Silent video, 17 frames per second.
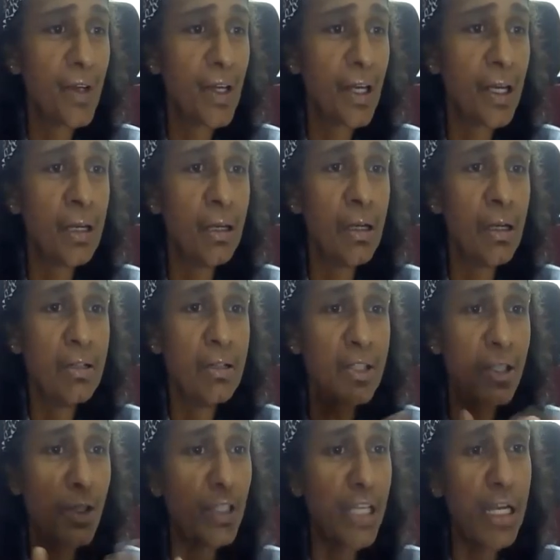Okay,
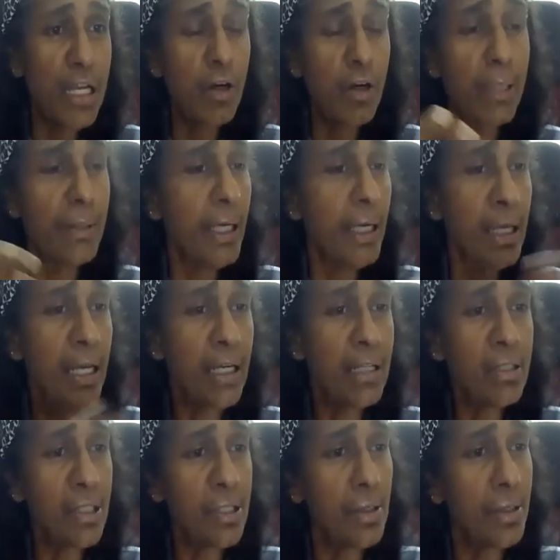so they
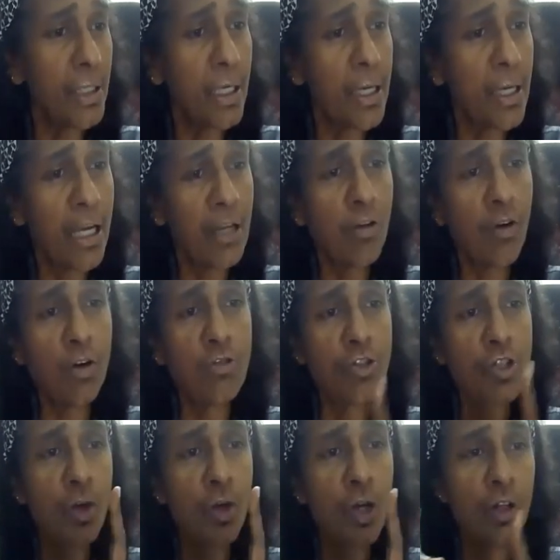can
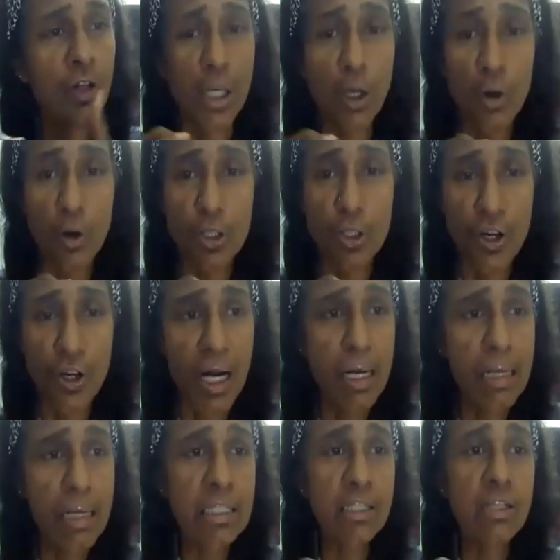control on the
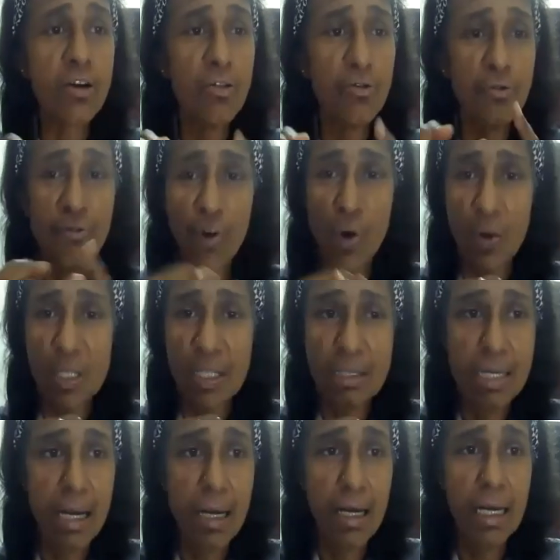contrast, font
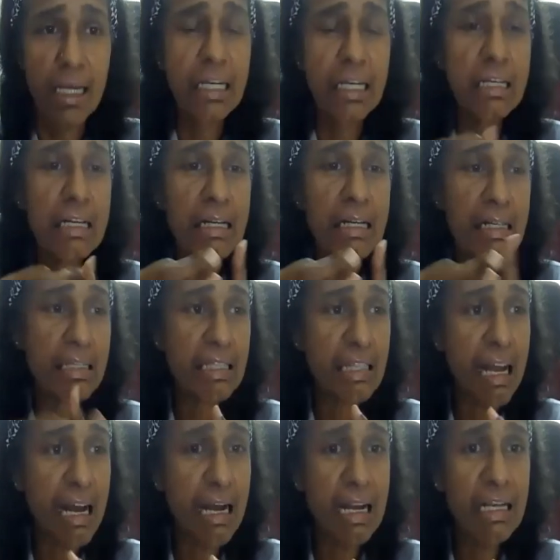style,
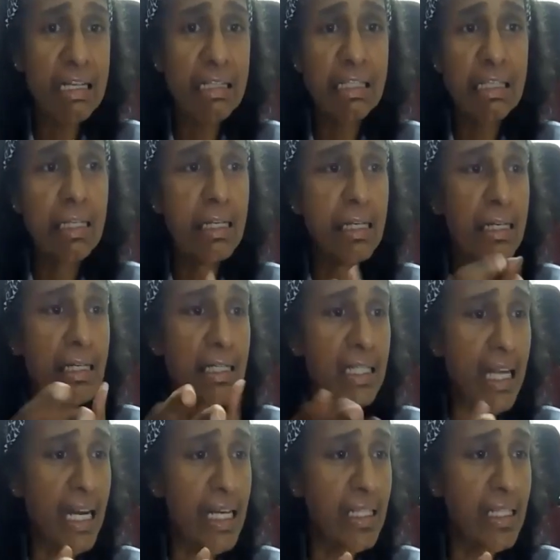
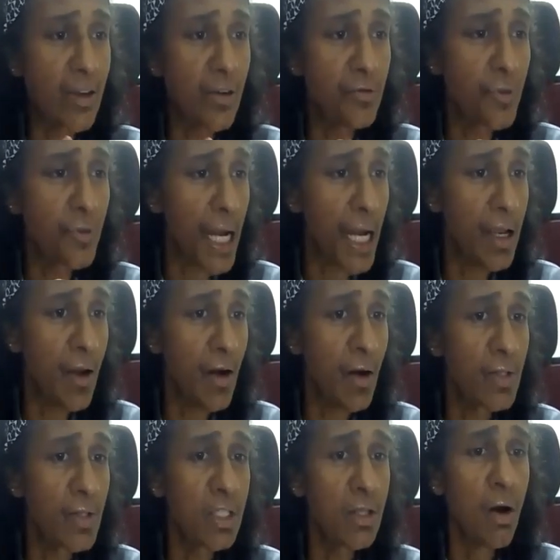size of
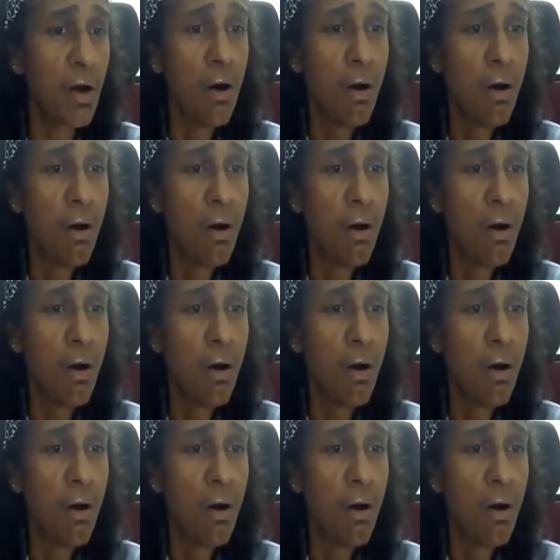icons.